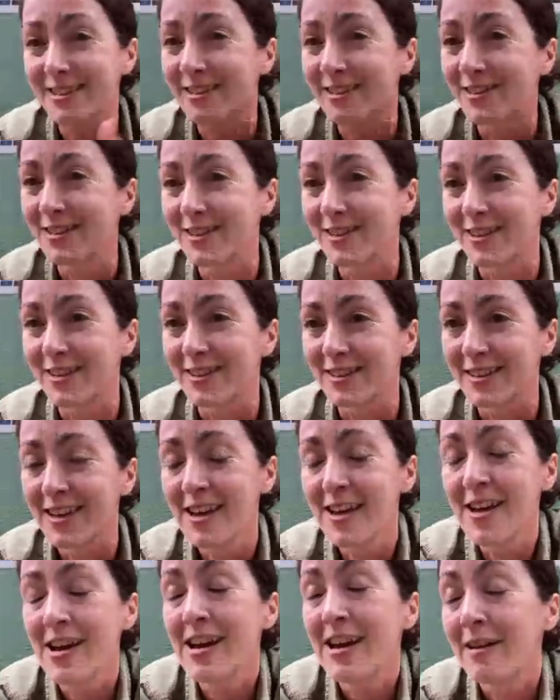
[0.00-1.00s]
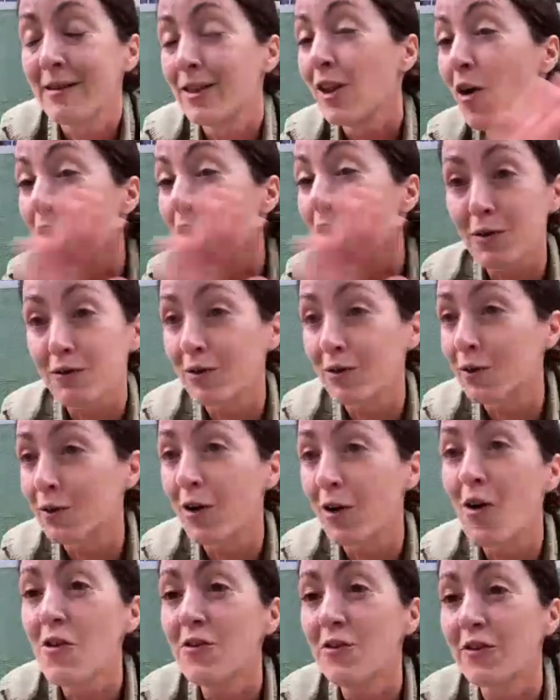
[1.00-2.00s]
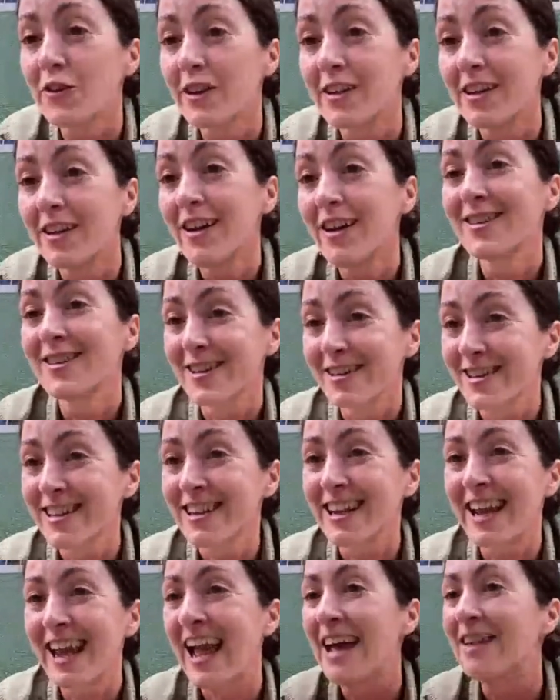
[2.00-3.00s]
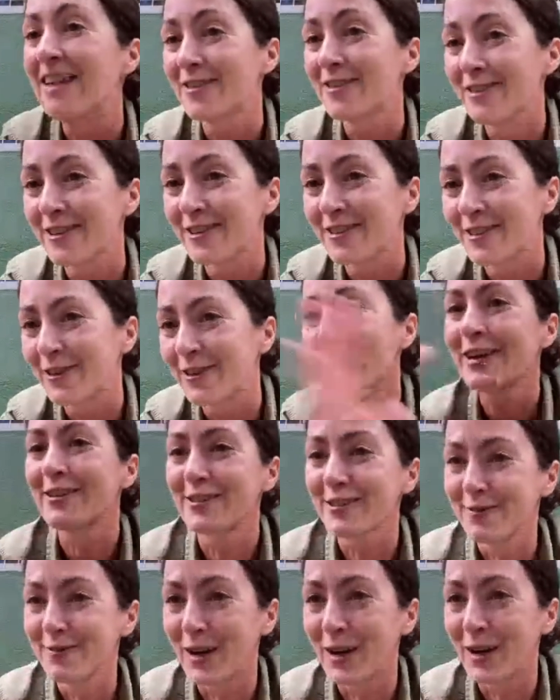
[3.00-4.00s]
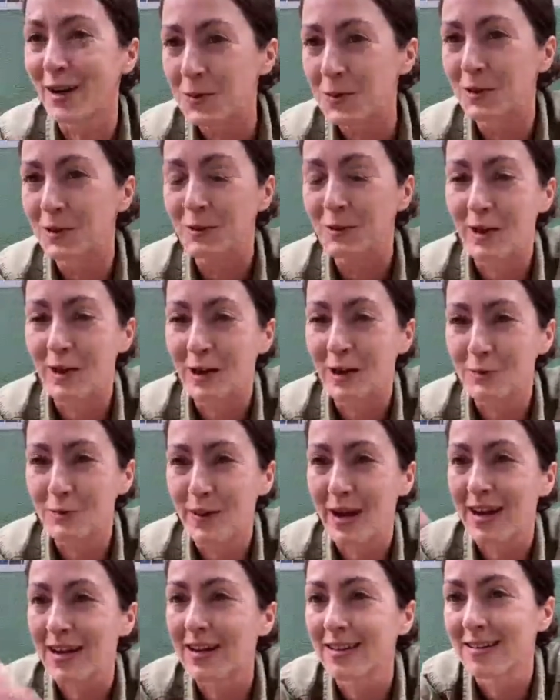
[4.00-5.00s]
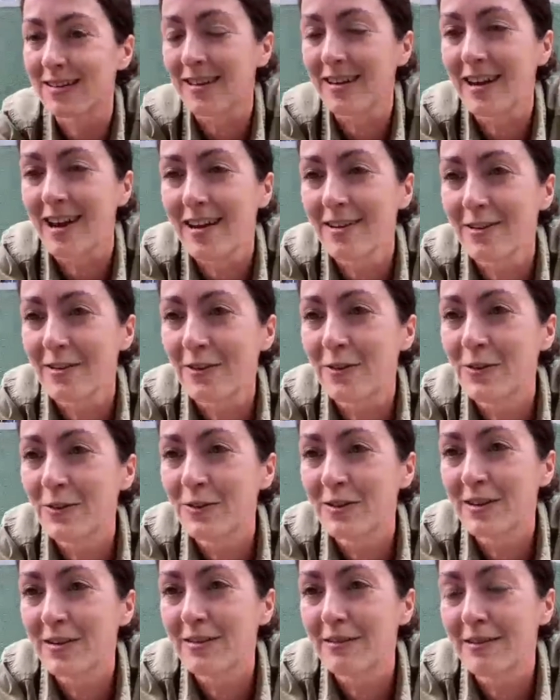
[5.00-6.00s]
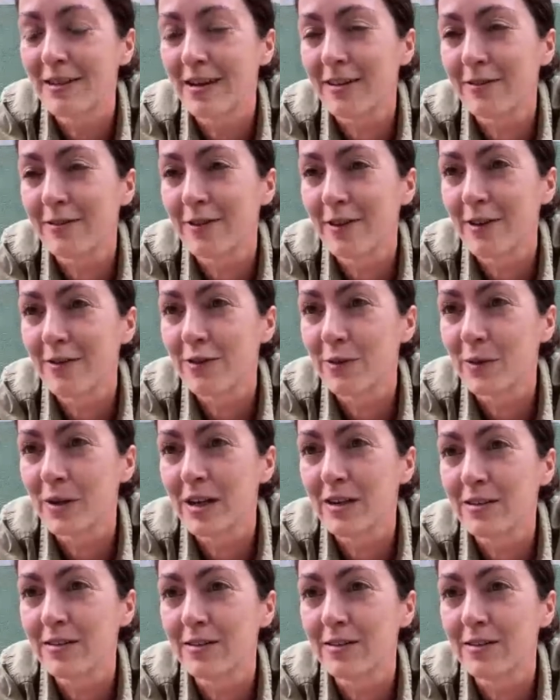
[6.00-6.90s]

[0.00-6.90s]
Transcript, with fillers: long before COVID, suddenly entered the rest of my world when I was back in St. Andrews and, and for everyone else around the world.